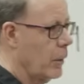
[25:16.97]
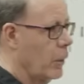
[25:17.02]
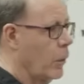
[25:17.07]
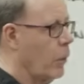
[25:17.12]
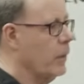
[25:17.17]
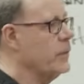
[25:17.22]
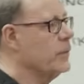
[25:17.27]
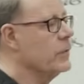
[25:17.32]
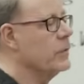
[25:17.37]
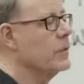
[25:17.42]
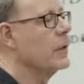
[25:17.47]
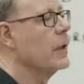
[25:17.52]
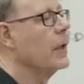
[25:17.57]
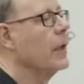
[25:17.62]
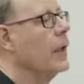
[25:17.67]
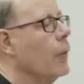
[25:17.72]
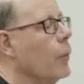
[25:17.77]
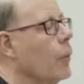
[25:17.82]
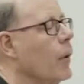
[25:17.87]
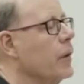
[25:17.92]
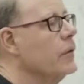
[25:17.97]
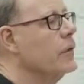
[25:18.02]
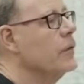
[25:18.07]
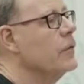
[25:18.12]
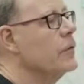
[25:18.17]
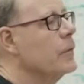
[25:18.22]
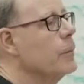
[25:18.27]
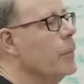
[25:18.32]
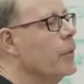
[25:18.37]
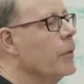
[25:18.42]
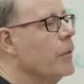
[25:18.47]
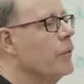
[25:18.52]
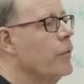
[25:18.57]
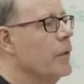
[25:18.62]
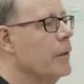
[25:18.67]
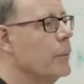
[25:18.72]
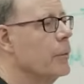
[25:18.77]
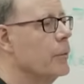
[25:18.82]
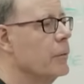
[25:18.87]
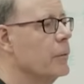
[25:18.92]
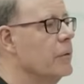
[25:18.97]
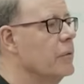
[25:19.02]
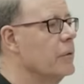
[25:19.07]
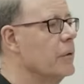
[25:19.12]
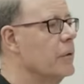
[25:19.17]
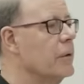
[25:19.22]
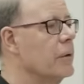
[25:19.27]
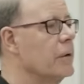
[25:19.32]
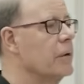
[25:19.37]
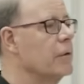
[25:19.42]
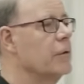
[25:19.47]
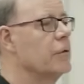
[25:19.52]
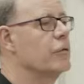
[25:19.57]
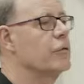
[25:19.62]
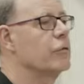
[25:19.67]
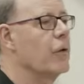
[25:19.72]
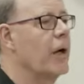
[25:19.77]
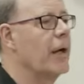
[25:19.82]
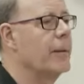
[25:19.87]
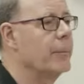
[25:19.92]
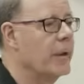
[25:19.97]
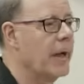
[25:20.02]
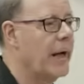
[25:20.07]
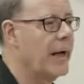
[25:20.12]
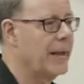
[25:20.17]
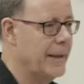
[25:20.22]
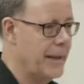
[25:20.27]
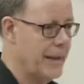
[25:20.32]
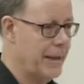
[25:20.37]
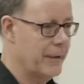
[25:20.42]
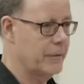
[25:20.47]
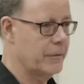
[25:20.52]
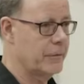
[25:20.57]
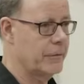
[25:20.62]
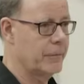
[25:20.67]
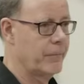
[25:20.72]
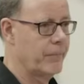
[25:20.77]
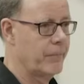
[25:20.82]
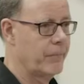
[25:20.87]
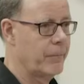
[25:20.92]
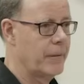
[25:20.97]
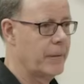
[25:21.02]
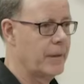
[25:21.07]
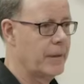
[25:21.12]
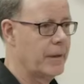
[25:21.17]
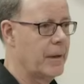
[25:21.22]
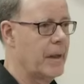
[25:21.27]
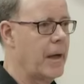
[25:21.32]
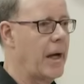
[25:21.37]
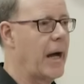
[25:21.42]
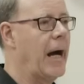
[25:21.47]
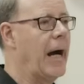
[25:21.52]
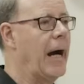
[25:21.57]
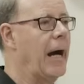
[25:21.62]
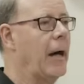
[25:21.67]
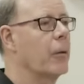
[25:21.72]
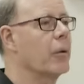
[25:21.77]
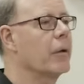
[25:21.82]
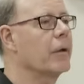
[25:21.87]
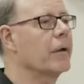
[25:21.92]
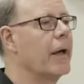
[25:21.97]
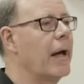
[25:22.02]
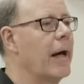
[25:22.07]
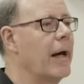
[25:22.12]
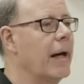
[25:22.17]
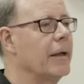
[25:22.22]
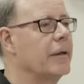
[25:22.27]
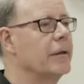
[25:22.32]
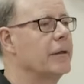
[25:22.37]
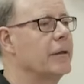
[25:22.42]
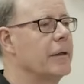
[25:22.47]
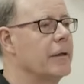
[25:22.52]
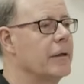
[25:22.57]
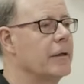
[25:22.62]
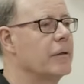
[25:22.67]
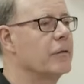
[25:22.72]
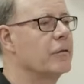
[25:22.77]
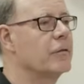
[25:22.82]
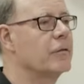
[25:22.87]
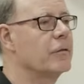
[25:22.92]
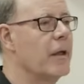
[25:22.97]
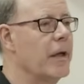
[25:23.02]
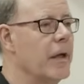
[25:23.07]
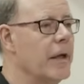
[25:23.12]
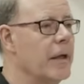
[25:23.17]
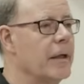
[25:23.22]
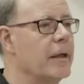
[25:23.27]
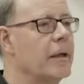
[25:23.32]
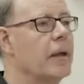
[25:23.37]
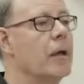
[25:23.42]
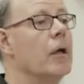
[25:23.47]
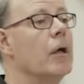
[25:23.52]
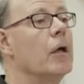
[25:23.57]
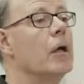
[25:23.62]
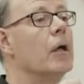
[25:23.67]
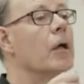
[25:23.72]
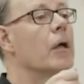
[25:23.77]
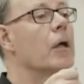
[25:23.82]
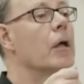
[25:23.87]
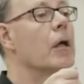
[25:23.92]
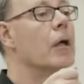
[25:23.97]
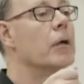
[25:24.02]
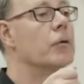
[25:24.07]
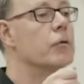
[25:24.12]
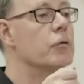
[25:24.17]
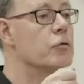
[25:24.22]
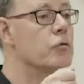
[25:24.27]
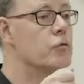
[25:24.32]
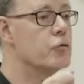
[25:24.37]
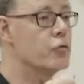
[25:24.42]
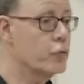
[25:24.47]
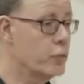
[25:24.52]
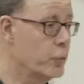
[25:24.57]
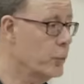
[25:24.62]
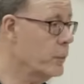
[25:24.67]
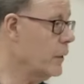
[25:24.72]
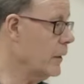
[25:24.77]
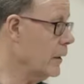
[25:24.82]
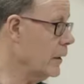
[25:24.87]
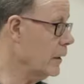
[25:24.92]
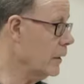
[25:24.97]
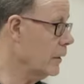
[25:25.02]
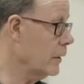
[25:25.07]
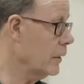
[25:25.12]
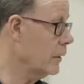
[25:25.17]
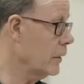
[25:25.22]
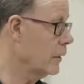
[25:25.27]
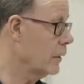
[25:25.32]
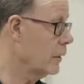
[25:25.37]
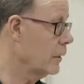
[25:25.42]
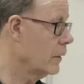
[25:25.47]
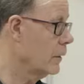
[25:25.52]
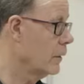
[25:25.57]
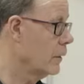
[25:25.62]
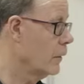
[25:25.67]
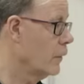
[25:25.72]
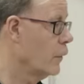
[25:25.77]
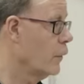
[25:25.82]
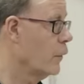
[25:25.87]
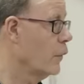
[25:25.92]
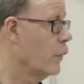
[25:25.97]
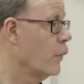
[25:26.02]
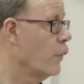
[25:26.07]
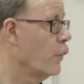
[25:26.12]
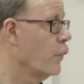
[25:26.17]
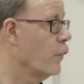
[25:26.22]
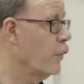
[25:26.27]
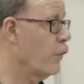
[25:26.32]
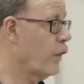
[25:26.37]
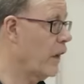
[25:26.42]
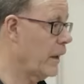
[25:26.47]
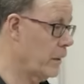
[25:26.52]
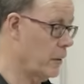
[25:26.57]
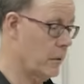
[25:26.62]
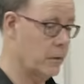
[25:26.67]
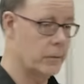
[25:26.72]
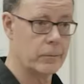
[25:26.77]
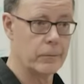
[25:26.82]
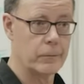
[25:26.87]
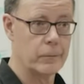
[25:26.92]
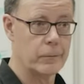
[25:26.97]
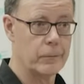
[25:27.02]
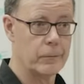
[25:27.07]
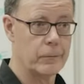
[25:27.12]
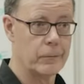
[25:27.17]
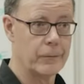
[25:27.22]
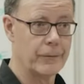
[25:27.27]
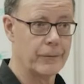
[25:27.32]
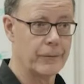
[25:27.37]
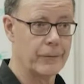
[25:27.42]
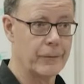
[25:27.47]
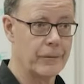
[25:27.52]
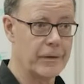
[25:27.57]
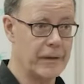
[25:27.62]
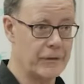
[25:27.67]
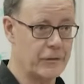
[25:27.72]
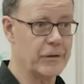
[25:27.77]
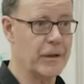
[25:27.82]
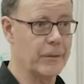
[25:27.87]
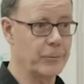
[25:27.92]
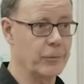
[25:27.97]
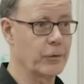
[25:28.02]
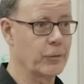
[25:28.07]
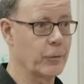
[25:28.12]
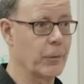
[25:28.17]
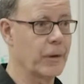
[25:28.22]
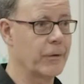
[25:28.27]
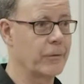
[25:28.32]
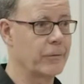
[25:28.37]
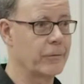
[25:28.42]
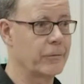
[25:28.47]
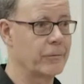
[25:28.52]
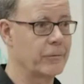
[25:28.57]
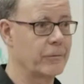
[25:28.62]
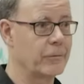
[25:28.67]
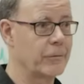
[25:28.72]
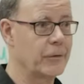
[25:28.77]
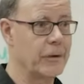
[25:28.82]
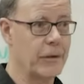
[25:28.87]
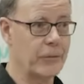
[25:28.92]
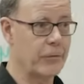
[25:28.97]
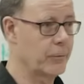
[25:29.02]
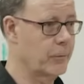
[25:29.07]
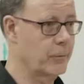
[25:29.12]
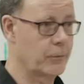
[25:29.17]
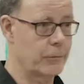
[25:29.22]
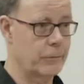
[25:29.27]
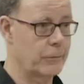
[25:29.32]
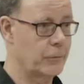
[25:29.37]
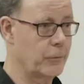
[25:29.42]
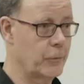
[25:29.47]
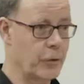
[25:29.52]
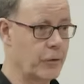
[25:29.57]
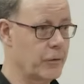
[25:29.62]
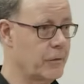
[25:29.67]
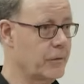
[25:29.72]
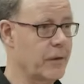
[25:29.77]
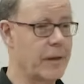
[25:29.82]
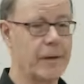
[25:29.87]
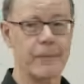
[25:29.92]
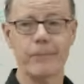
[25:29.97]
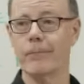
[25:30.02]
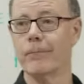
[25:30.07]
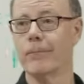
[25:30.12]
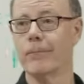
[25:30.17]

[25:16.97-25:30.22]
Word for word: What does the book of Hebrews describe God as? Our God is a consuming fire. That's chapter 12. You ever notice that?